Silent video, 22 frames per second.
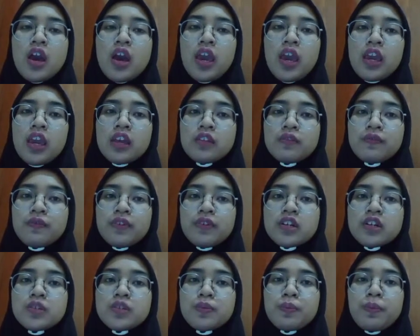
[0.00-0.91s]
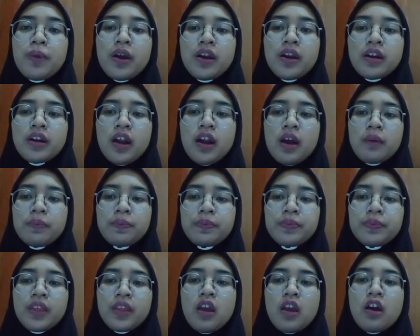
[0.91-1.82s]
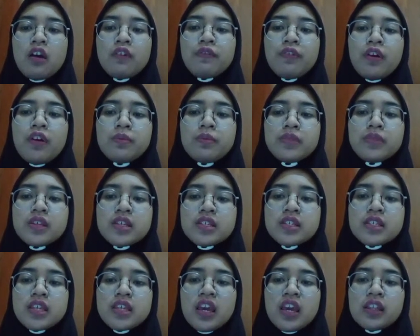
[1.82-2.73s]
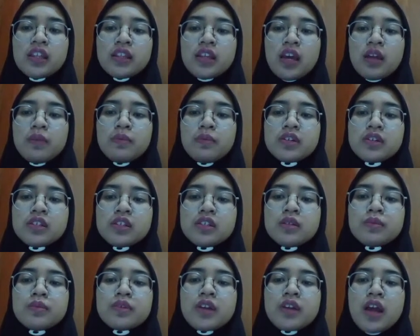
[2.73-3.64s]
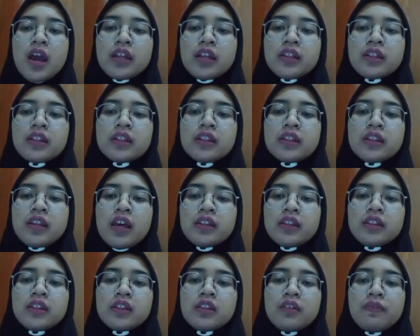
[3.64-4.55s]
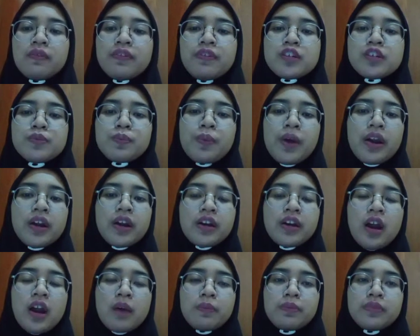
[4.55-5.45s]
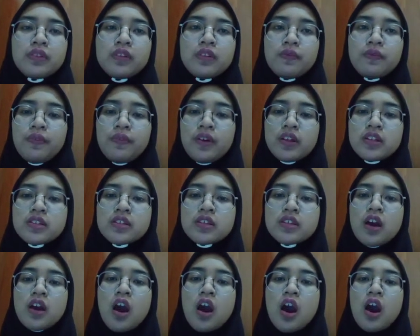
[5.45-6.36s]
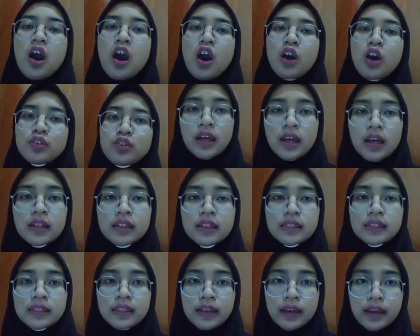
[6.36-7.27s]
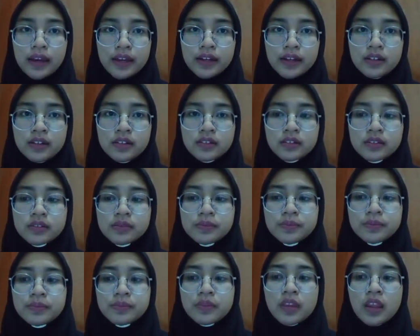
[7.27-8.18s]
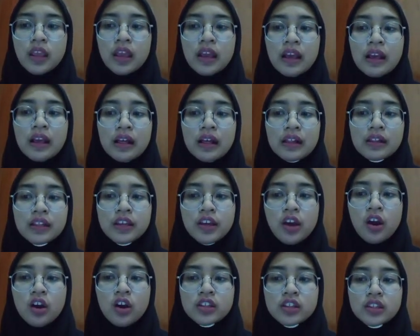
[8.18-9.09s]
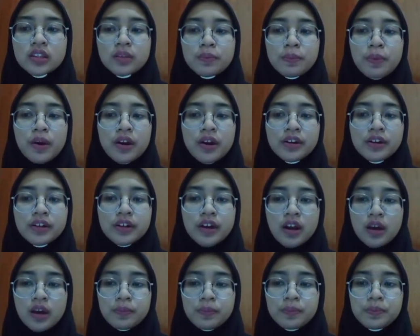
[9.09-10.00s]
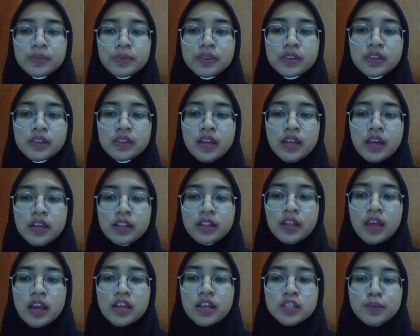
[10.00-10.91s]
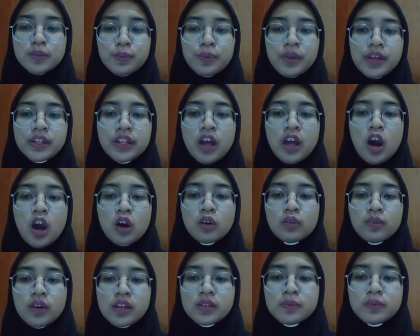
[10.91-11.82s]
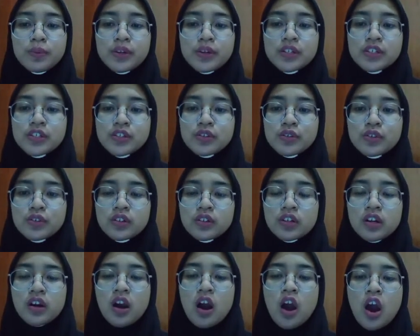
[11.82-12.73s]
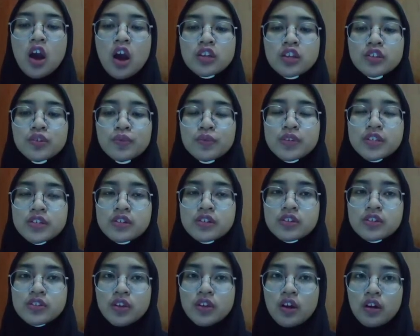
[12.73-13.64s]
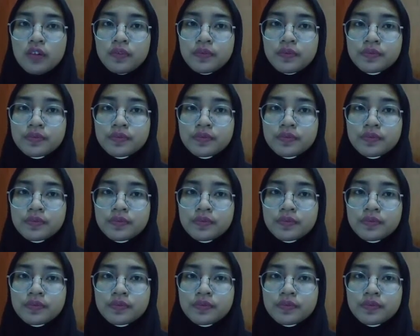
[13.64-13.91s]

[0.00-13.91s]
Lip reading: In first paragraph, from this, it can be determined that the first paragraph defends a hoax. Then, click on the paragraph that explains how one particular hoax was resolved.